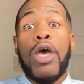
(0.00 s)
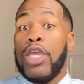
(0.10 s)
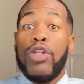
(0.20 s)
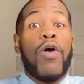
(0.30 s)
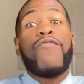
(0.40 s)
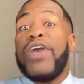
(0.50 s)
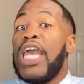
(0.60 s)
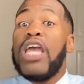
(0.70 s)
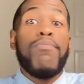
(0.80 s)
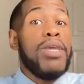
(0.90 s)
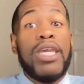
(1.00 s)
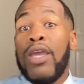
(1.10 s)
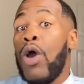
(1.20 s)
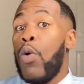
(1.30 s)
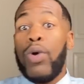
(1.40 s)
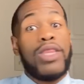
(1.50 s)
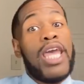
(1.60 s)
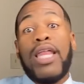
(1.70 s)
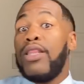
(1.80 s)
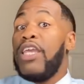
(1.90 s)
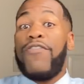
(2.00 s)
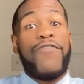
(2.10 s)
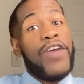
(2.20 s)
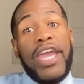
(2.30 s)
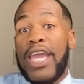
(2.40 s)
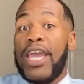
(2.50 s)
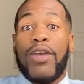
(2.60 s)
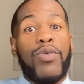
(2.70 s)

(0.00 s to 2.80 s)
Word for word: you know, fan me with that leaf fan,